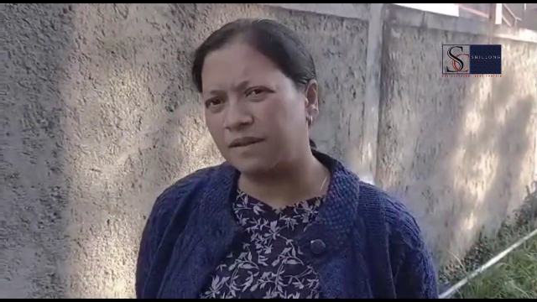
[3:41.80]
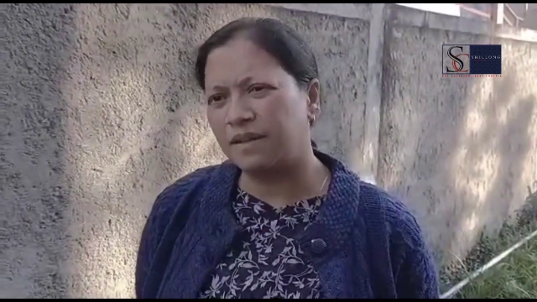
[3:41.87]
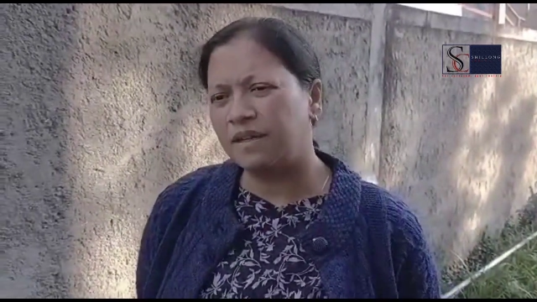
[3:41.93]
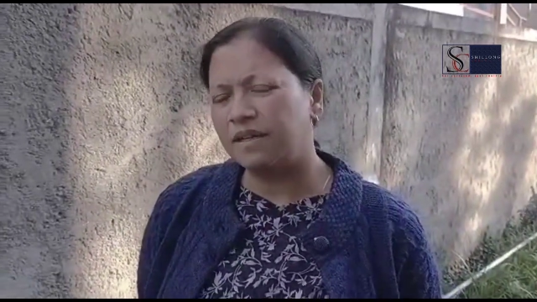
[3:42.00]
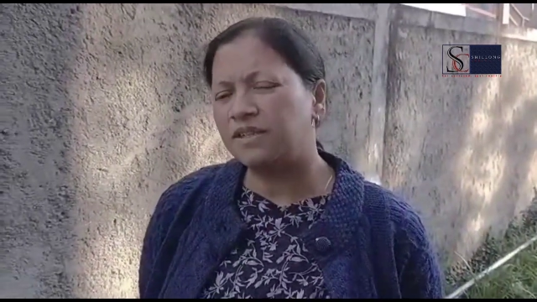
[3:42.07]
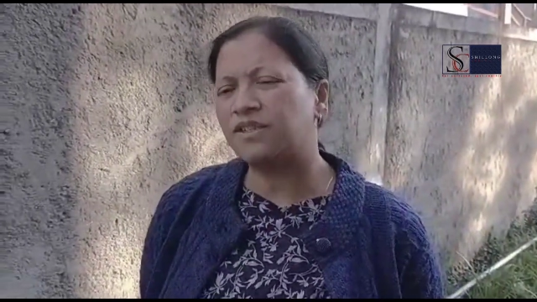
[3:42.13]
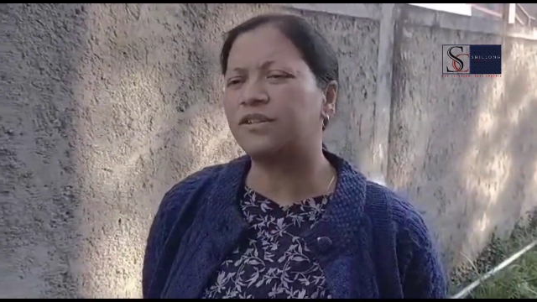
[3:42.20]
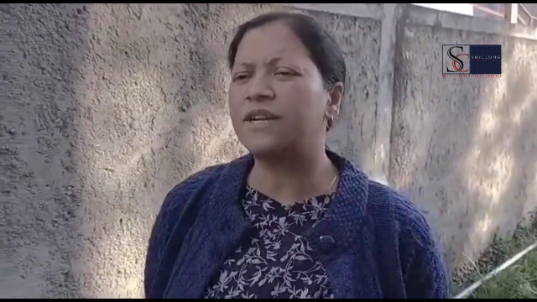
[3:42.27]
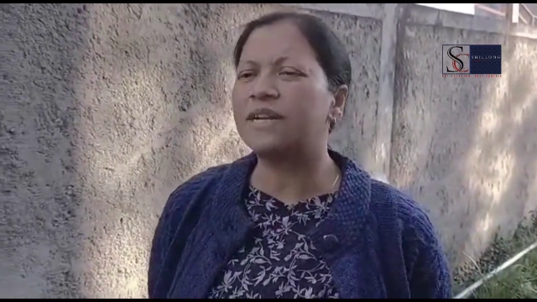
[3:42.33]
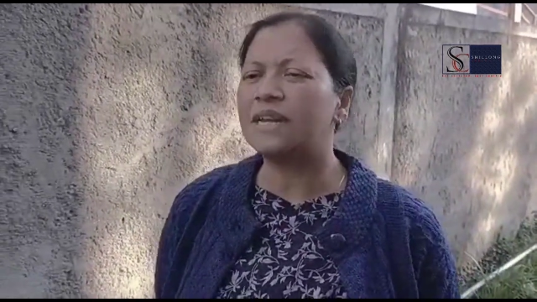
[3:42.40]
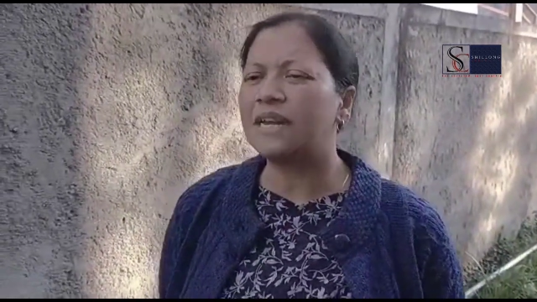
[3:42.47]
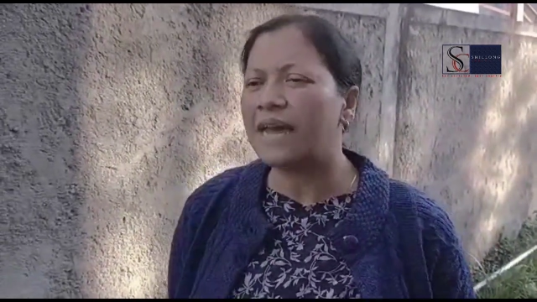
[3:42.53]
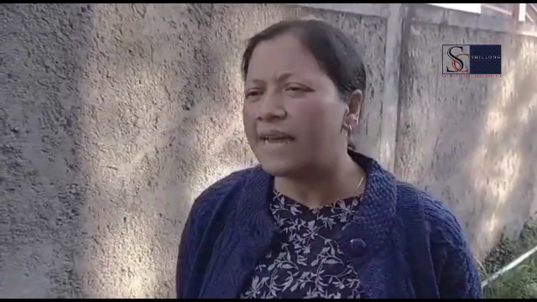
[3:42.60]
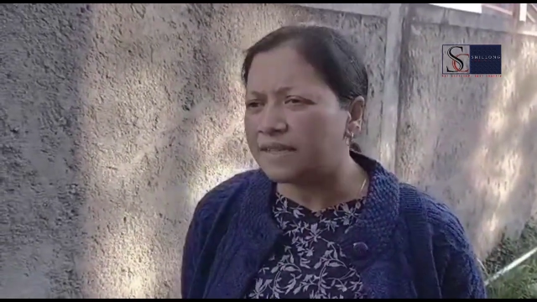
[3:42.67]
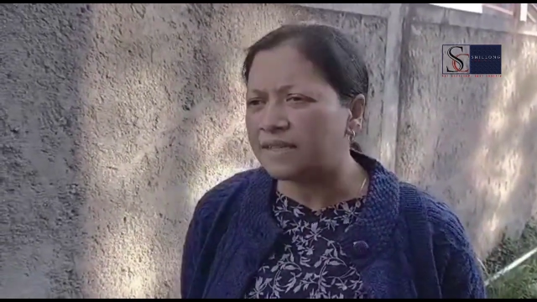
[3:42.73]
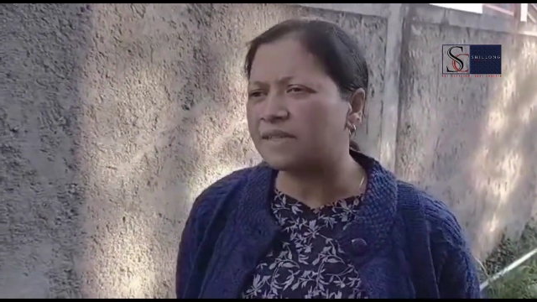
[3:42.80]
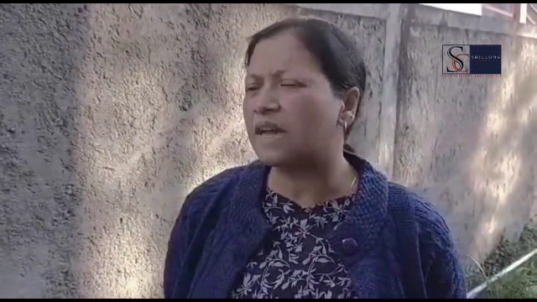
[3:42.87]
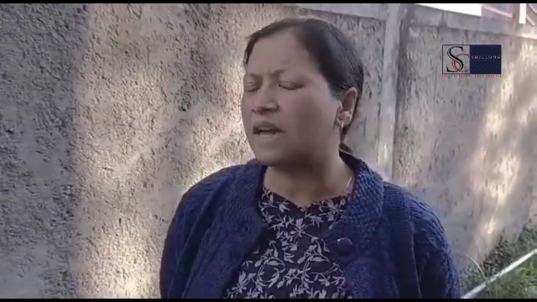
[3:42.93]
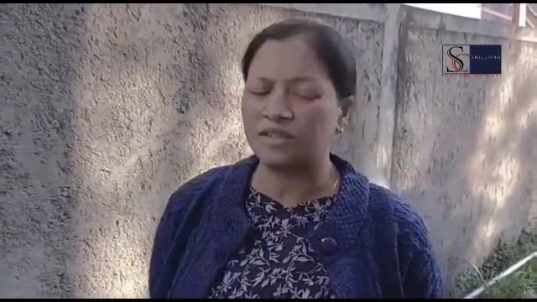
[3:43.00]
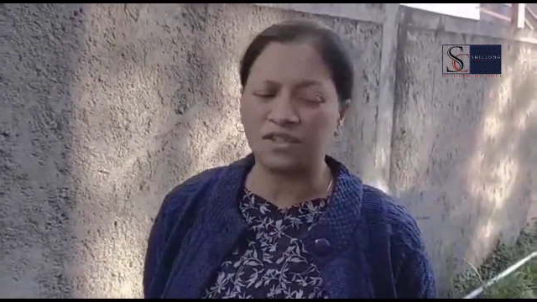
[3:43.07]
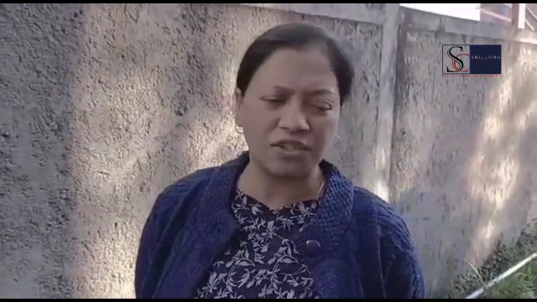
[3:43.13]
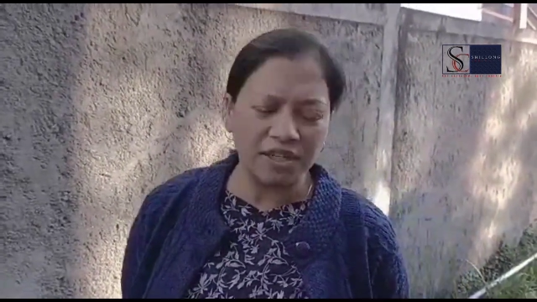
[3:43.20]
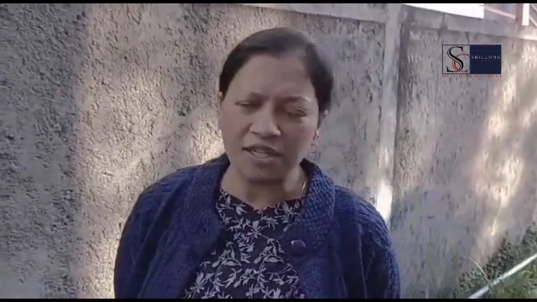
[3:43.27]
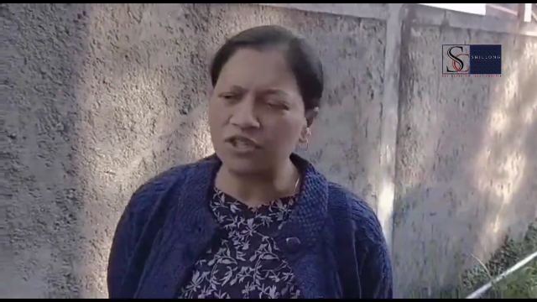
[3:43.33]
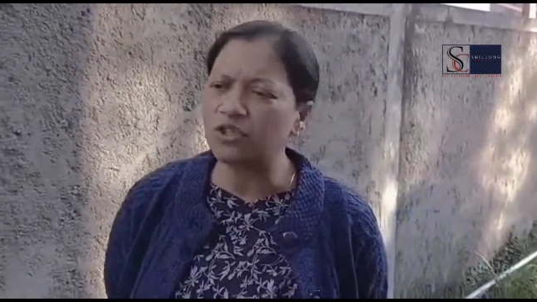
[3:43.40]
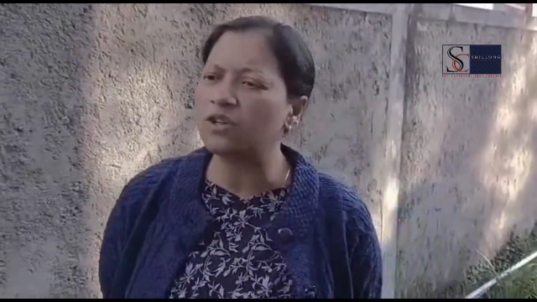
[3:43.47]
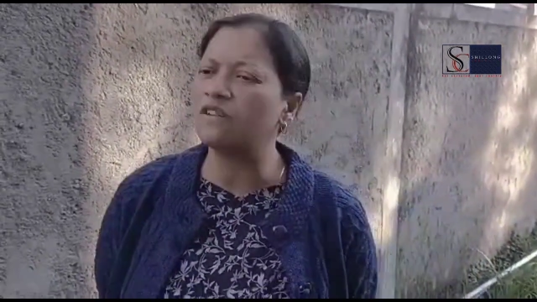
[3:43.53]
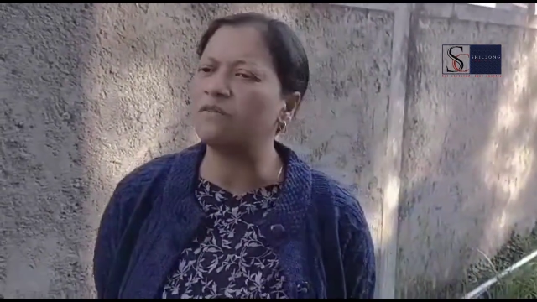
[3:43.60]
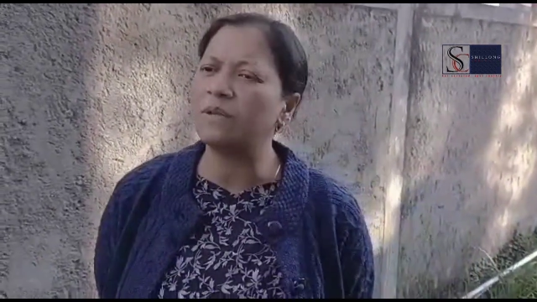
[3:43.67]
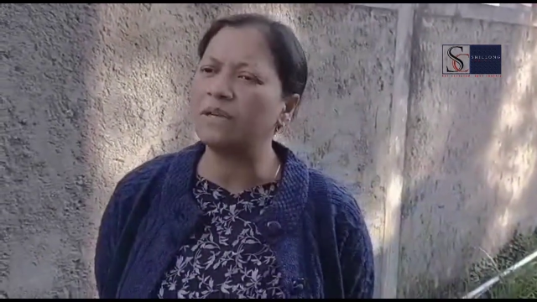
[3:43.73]
Street lights, our streets
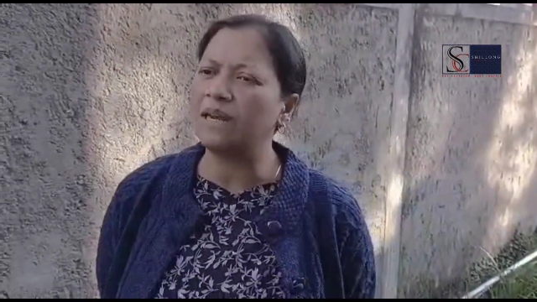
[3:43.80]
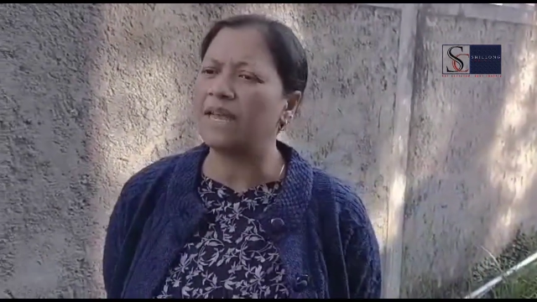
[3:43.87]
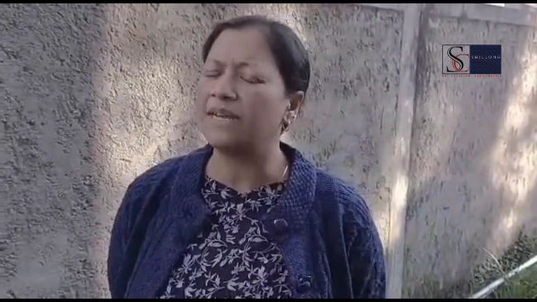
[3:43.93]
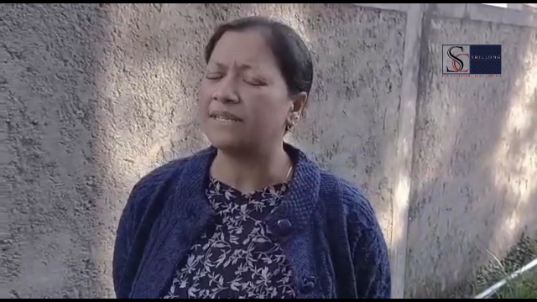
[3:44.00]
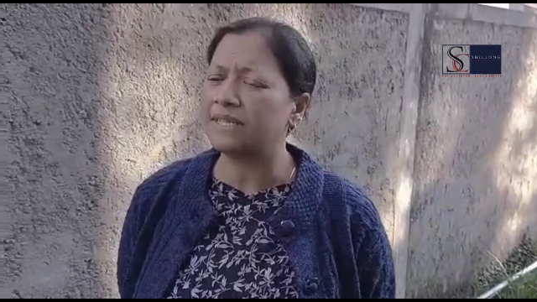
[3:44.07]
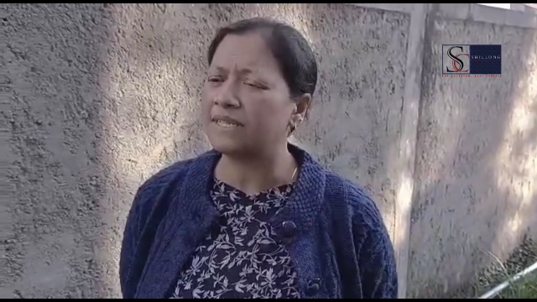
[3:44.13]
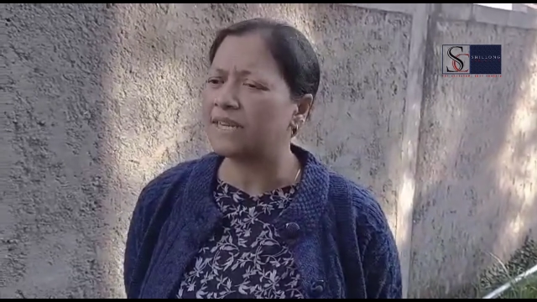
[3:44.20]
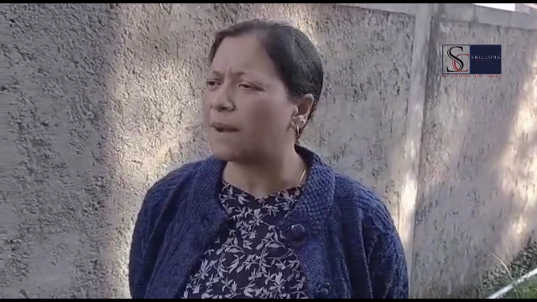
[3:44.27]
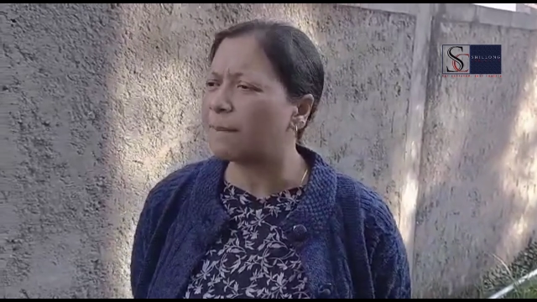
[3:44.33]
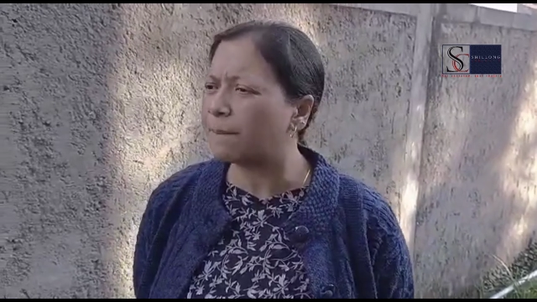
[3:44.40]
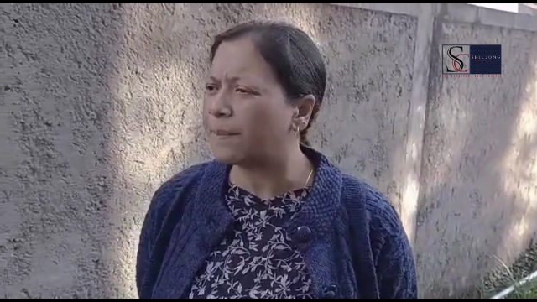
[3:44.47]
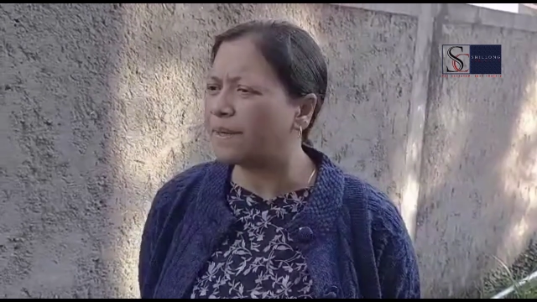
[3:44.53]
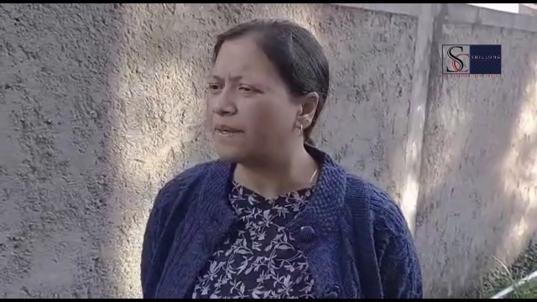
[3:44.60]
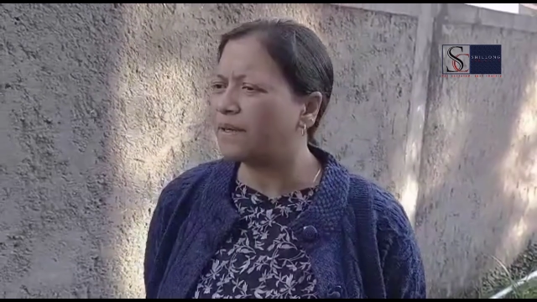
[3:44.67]
should have been lighted up,